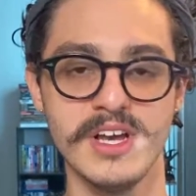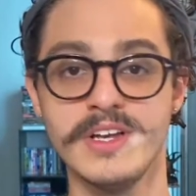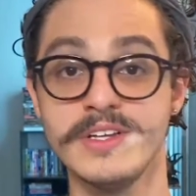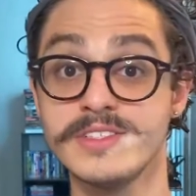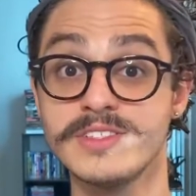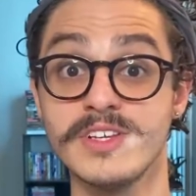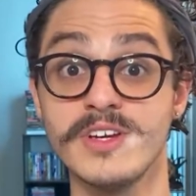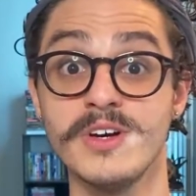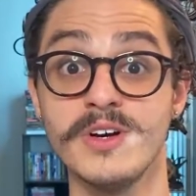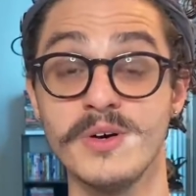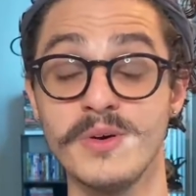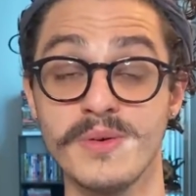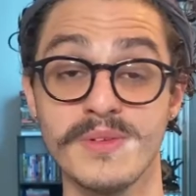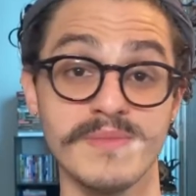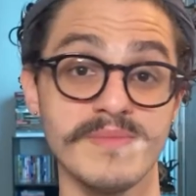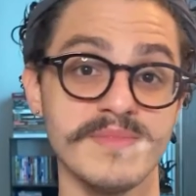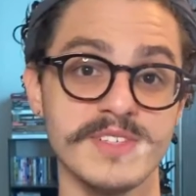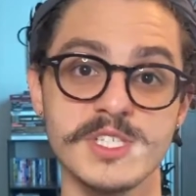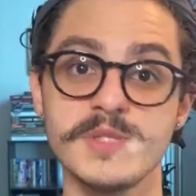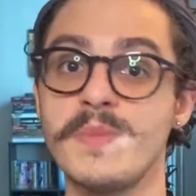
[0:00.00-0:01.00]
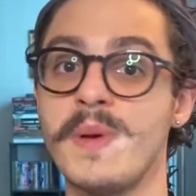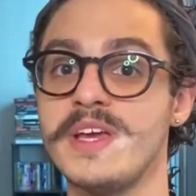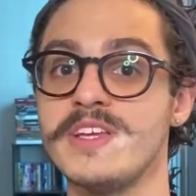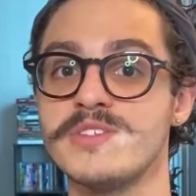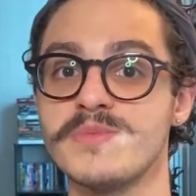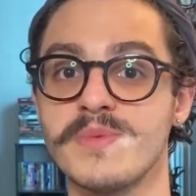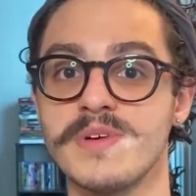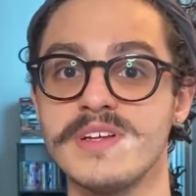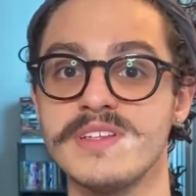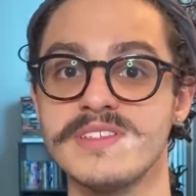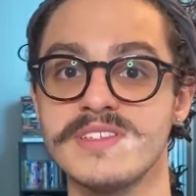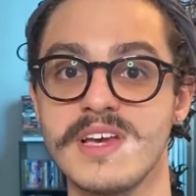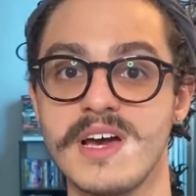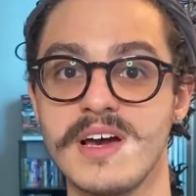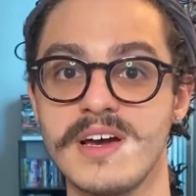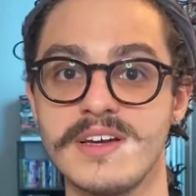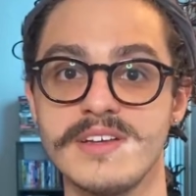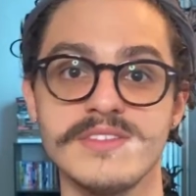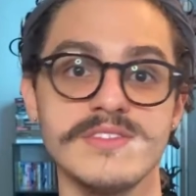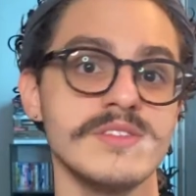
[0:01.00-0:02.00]
So Space Marine
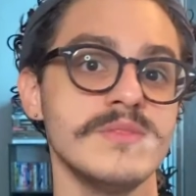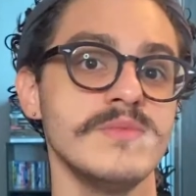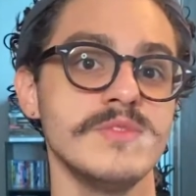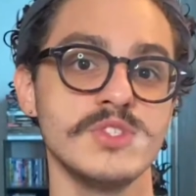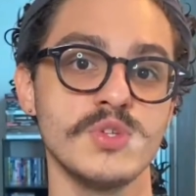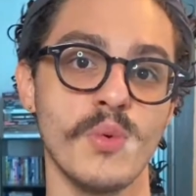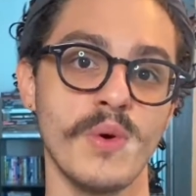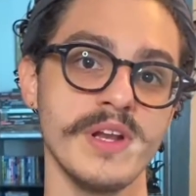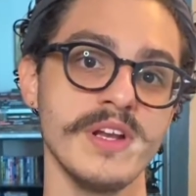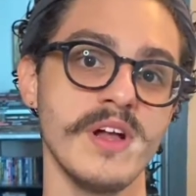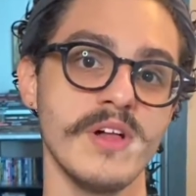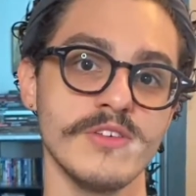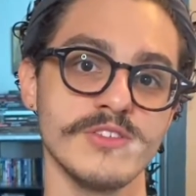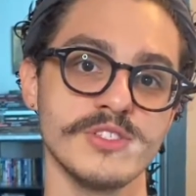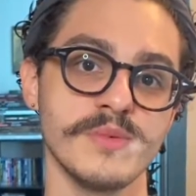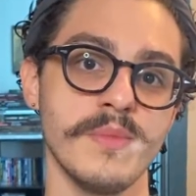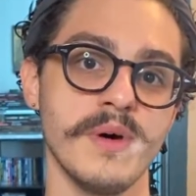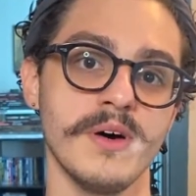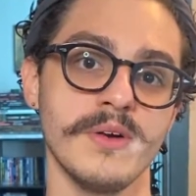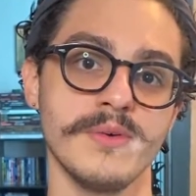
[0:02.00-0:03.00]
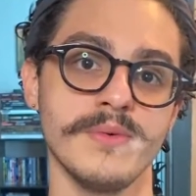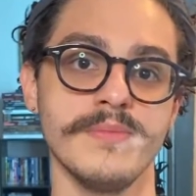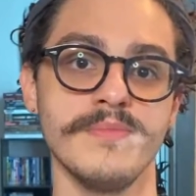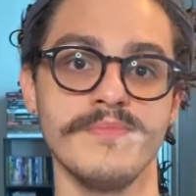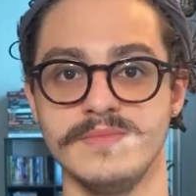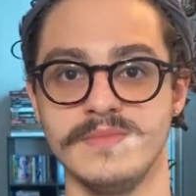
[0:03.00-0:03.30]
size, $20 a model.